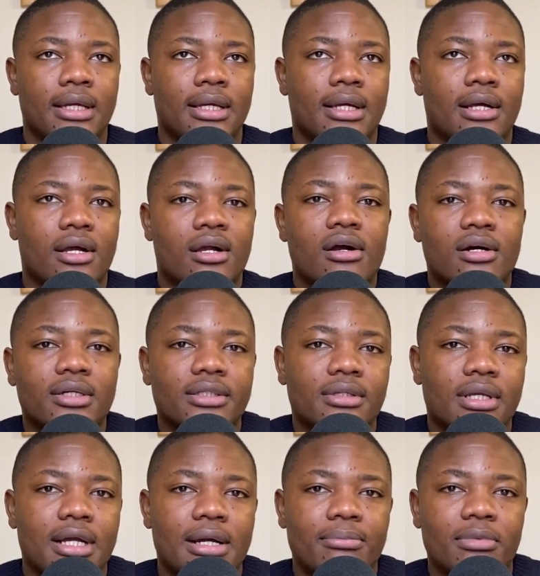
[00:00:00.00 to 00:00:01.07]

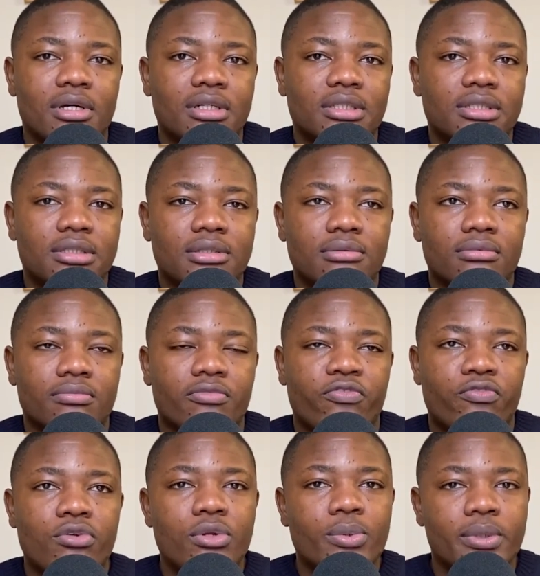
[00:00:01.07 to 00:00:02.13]
I'm not
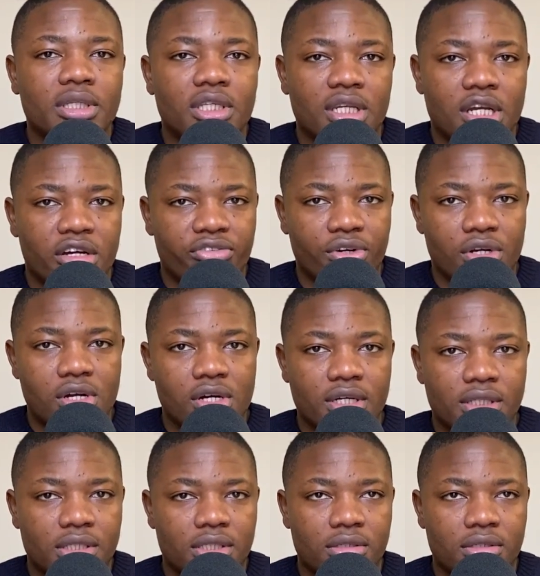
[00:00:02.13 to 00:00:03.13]
fluent in Afrikaans.